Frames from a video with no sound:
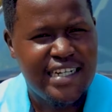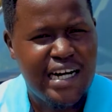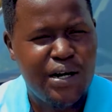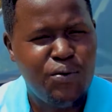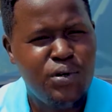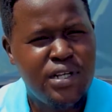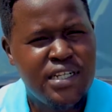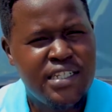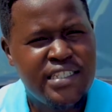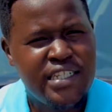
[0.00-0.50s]

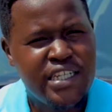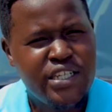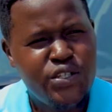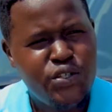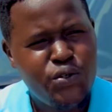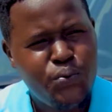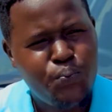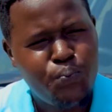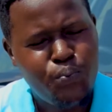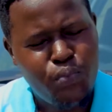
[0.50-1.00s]
will take you
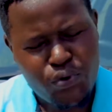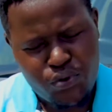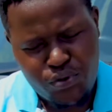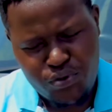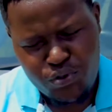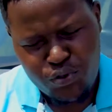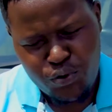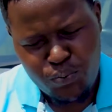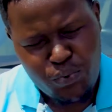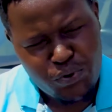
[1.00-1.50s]

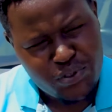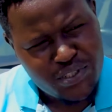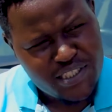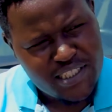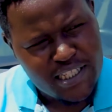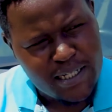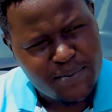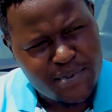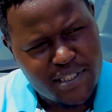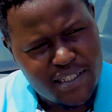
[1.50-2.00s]
through both
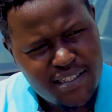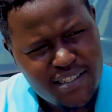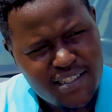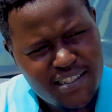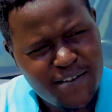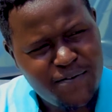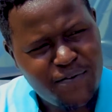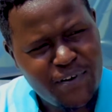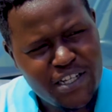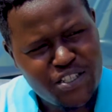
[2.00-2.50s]
steps.
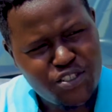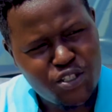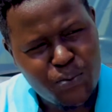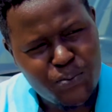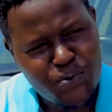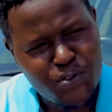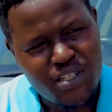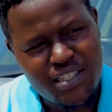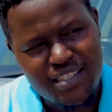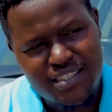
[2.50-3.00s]
The first
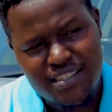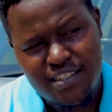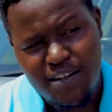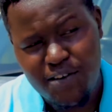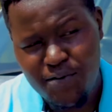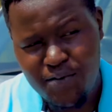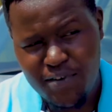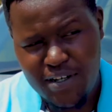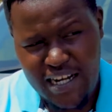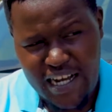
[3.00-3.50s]
option is
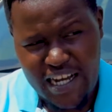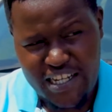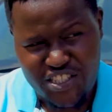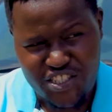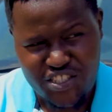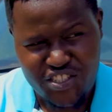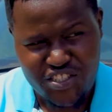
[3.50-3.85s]
cash.